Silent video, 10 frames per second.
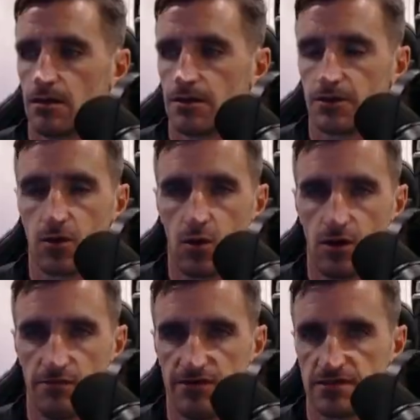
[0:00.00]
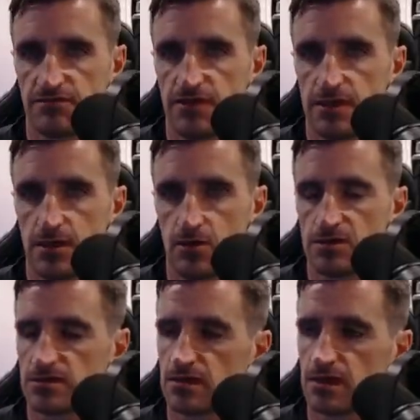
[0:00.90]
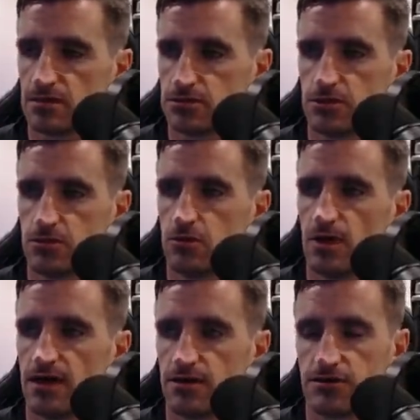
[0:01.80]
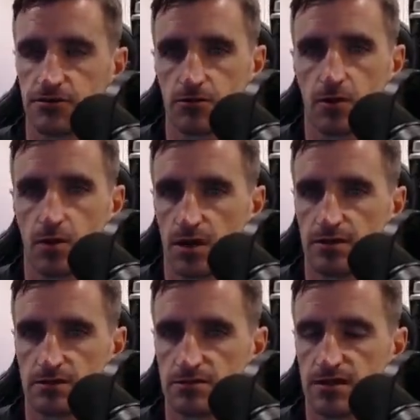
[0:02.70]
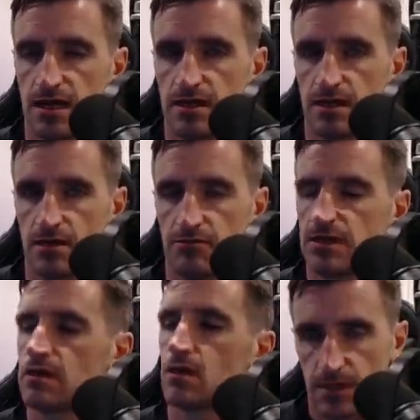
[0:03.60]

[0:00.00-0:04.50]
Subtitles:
the goal of this video is to get you a thorough understanding of it.